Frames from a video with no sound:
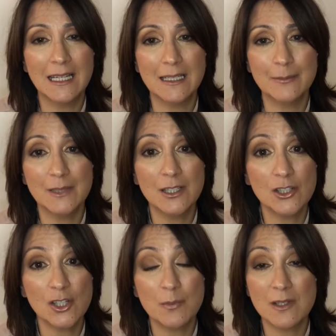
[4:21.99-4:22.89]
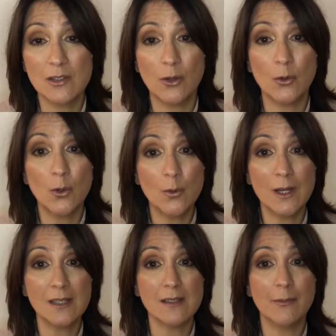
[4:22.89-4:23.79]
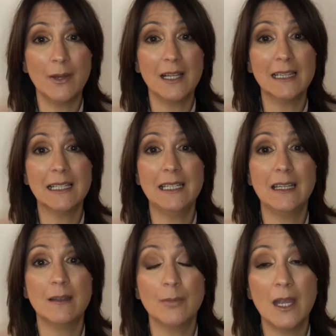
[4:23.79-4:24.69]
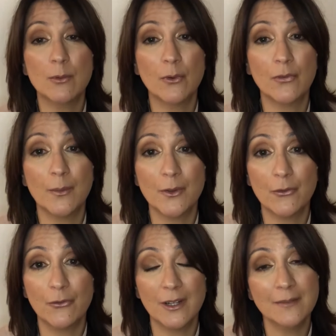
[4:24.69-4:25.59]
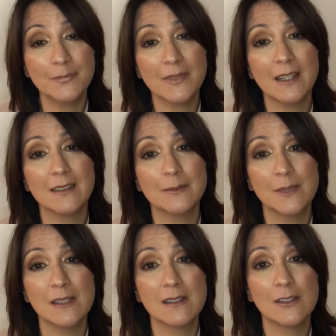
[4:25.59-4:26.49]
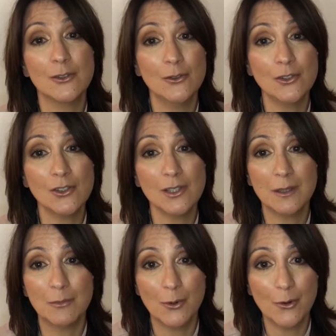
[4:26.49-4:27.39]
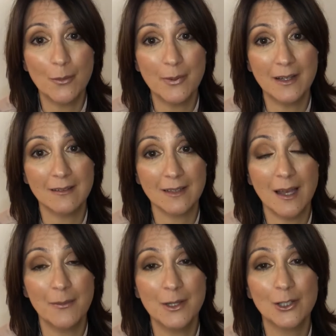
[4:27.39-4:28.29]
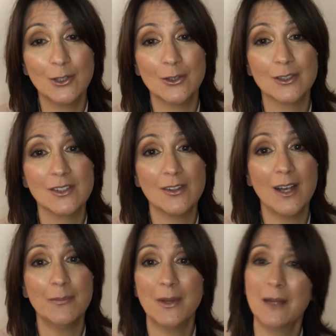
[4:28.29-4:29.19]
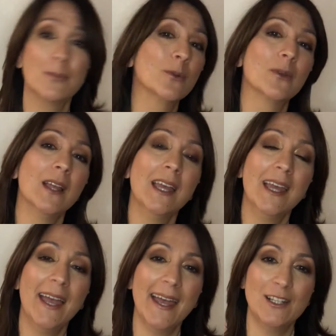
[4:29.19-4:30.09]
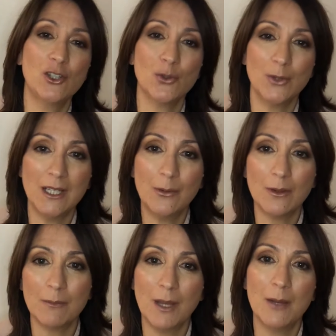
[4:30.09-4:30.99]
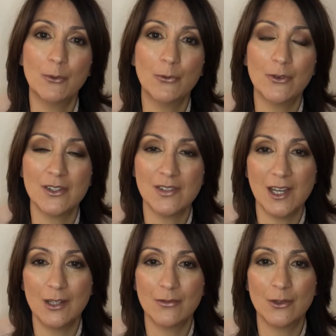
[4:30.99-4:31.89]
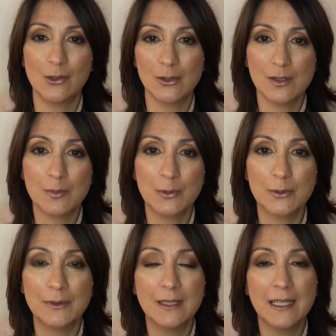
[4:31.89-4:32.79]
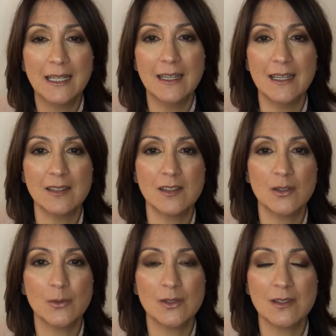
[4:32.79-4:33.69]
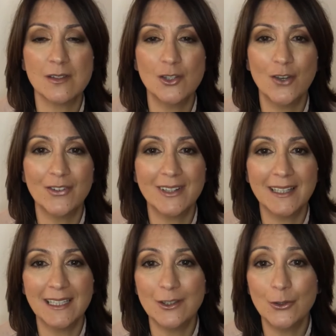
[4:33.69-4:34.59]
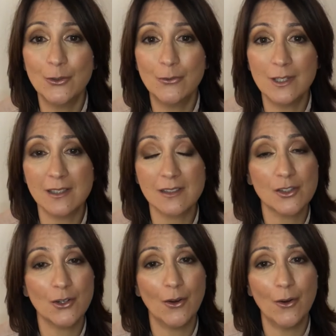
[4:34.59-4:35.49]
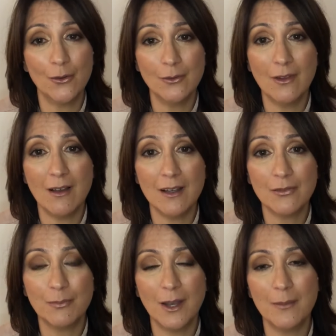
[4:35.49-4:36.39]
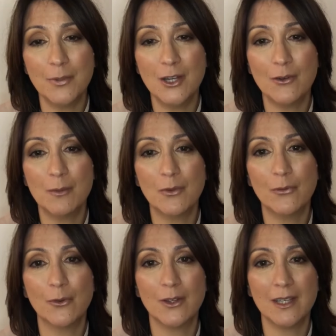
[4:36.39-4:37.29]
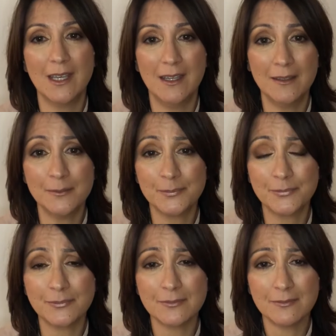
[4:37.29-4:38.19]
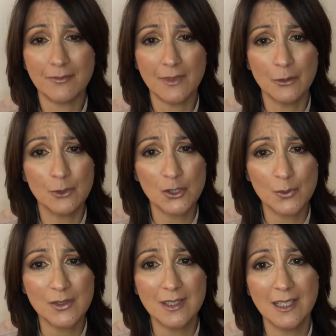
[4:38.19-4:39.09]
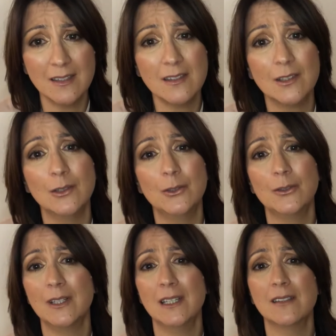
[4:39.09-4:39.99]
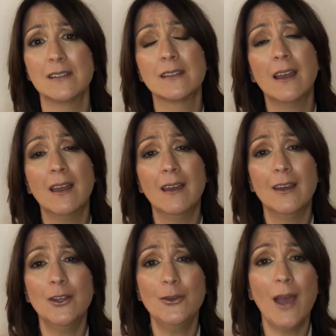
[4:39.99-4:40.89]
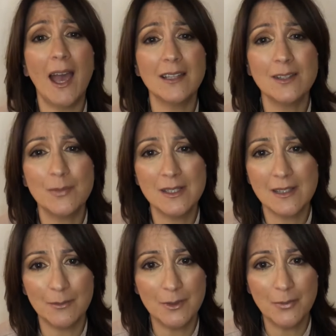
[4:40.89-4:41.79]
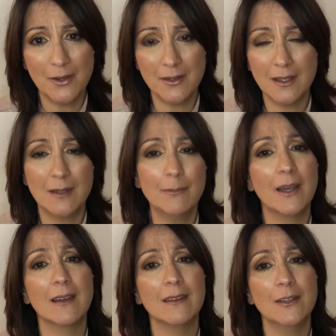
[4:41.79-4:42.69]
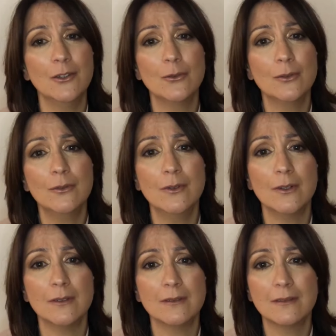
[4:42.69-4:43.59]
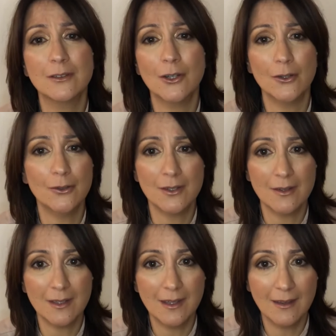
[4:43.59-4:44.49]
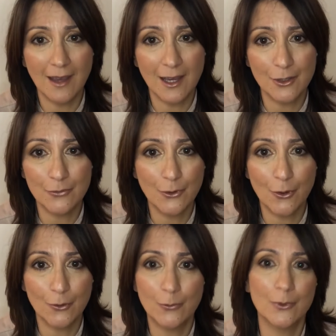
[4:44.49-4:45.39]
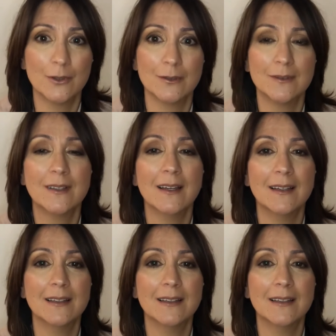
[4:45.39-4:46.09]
Leadership is not always about leading people from the front. It's usually more about coming alongside people and joining with people for the sake of the gospel. Esther was a servant leader who risked her own life by appearing before the king, which was against the law, as you had to be summoned by the king back then. You could not go to the king out of your own will.